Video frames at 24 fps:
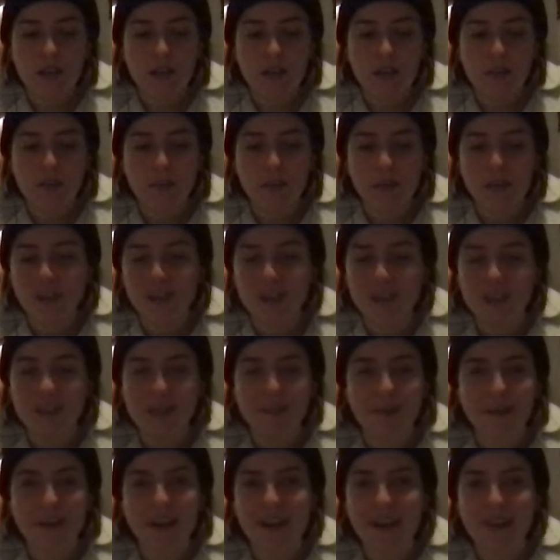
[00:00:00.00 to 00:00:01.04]
but it's just a
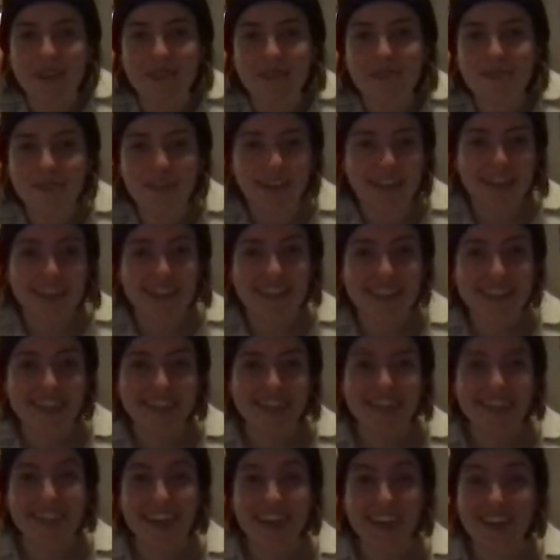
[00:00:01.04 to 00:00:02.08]
matter of me sitting
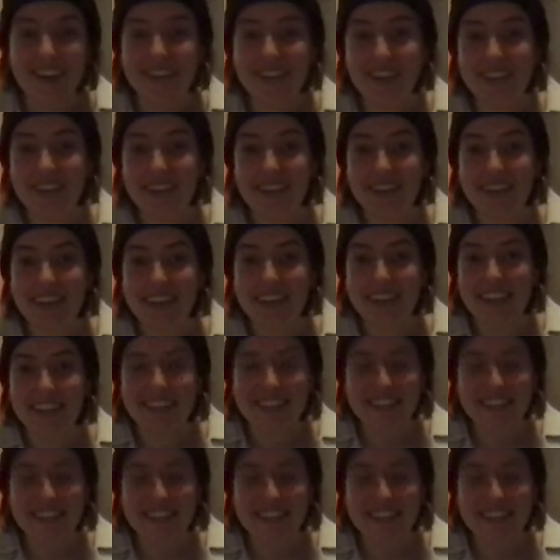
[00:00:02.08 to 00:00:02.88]
down and doing it.